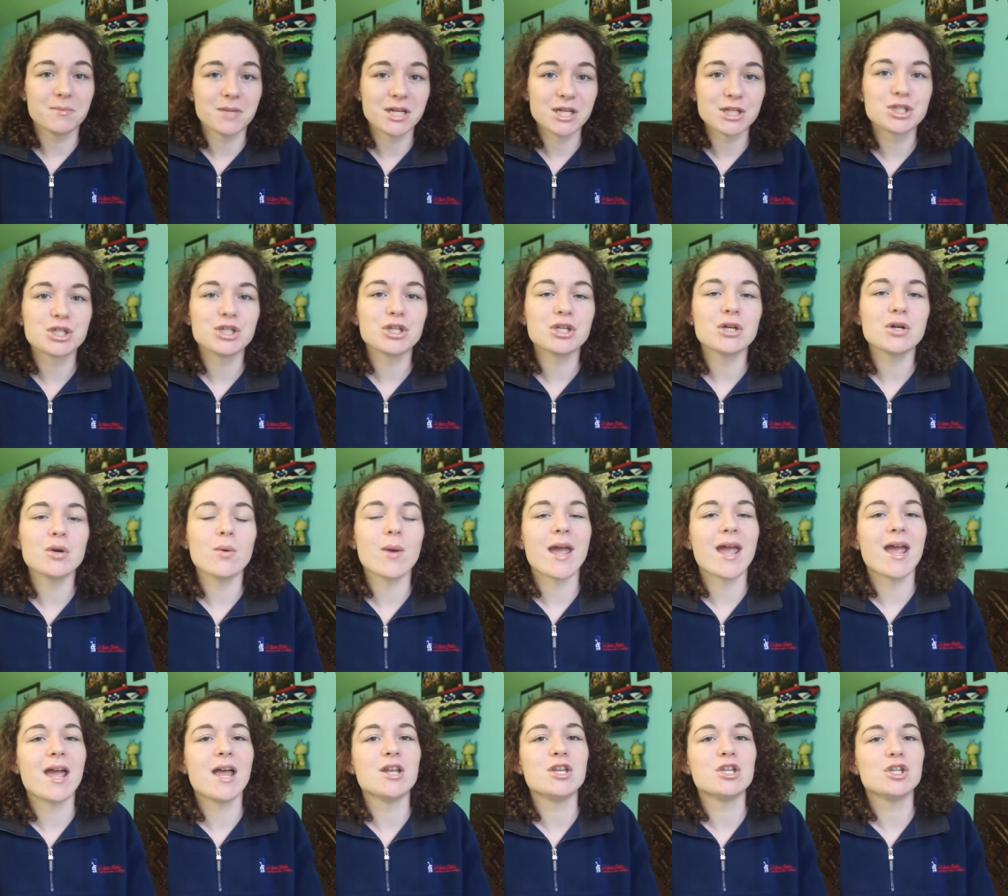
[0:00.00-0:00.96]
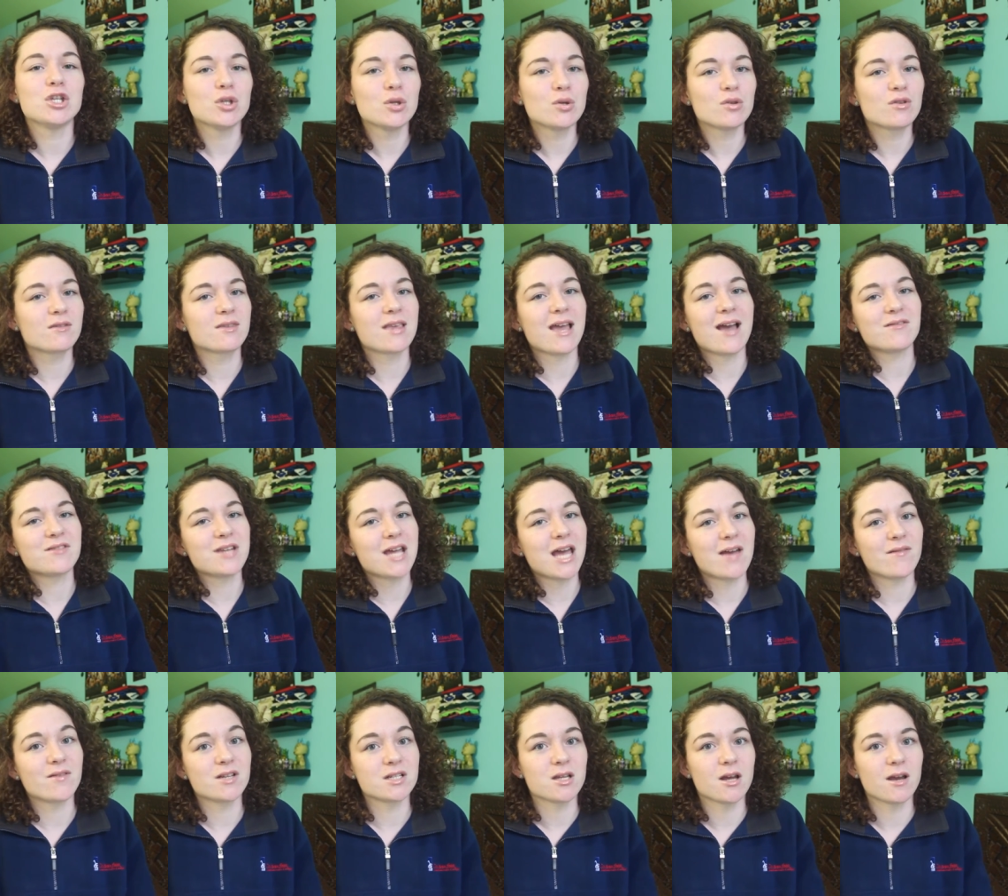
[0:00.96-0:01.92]
mean to you and you just have to
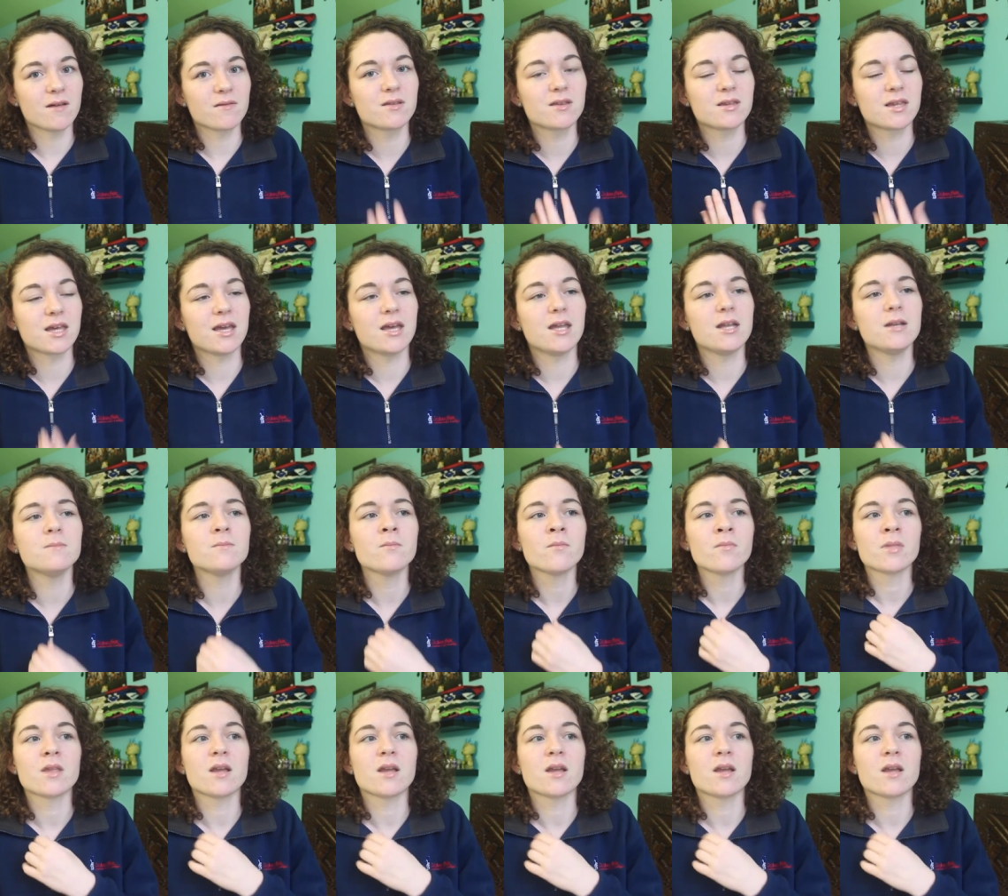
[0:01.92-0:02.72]
have a tough skin